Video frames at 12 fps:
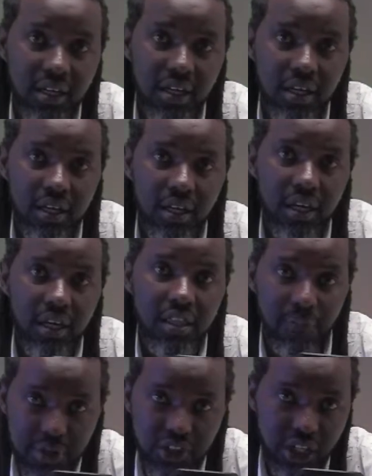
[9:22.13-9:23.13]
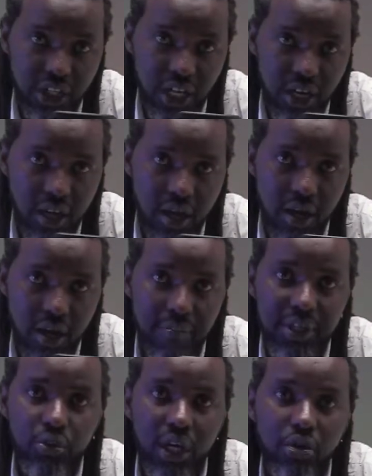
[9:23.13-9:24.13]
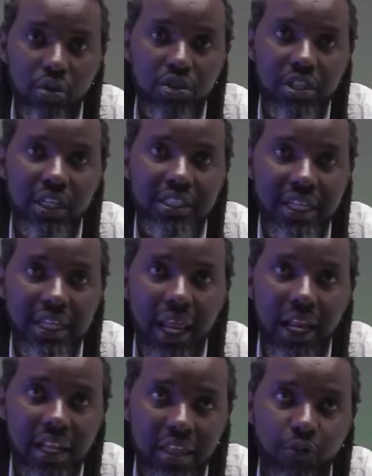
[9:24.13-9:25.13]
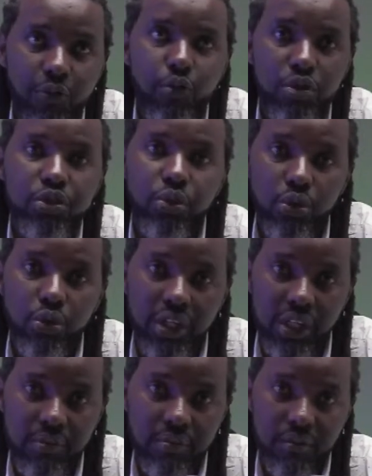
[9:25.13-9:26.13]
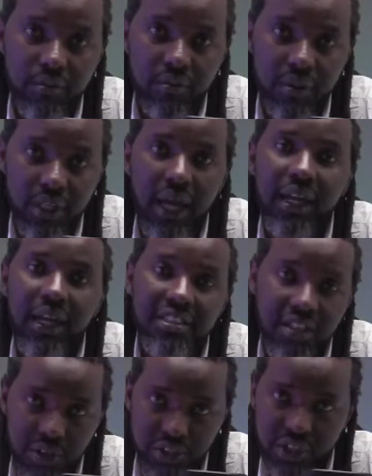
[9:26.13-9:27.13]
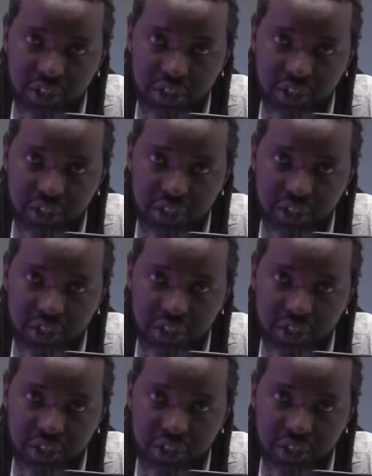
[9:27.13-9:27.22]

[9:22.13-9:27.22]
the picture, but you cannot really tell the full story unless now it's written.